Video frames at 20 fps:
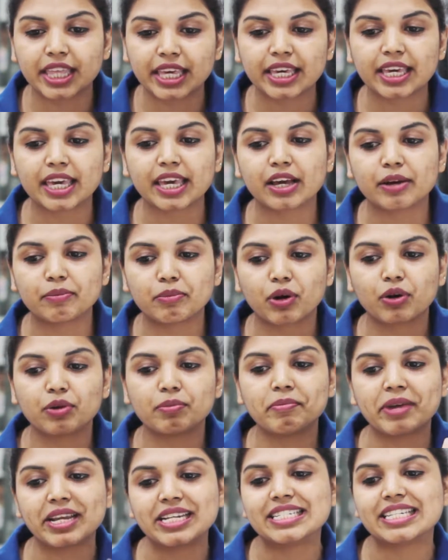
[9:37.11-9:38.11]
thinking
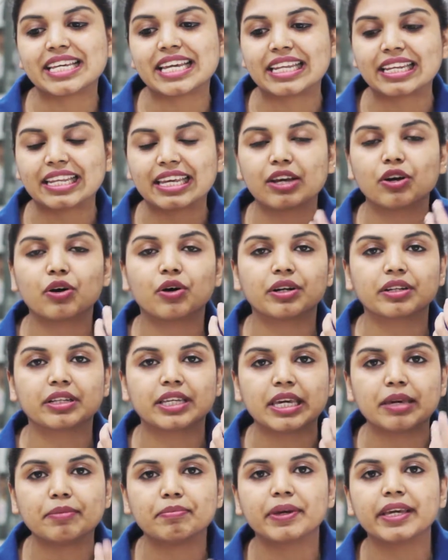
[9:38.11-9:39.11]
about maintaining or
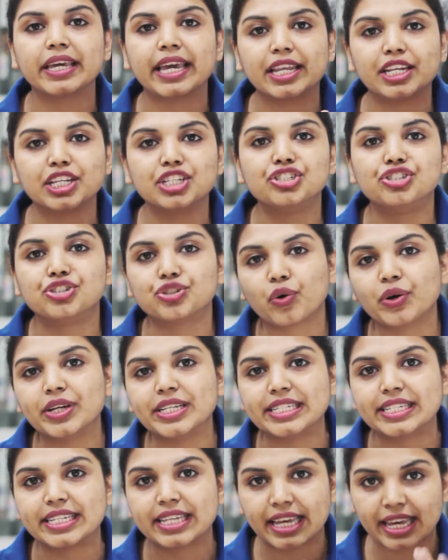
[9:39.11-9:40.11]
keeping any
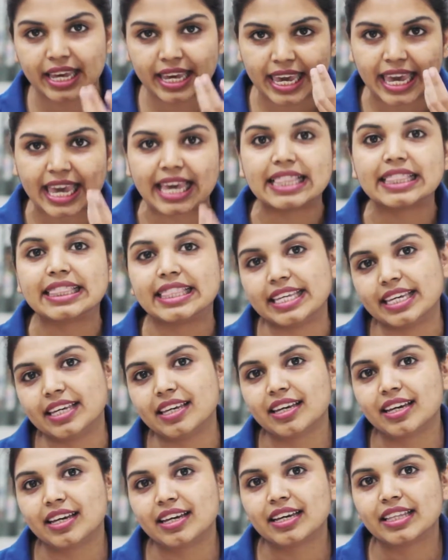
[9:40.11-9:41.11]
joint
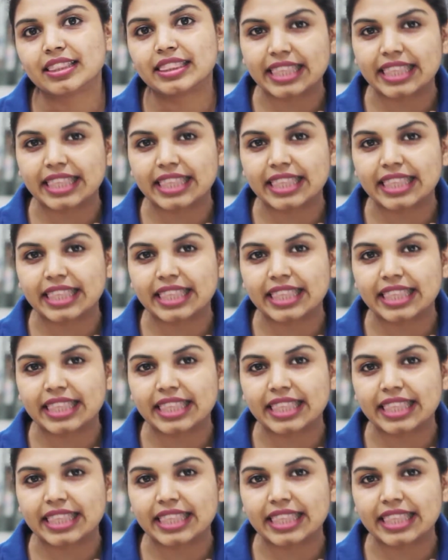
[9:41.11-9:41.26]
healthy,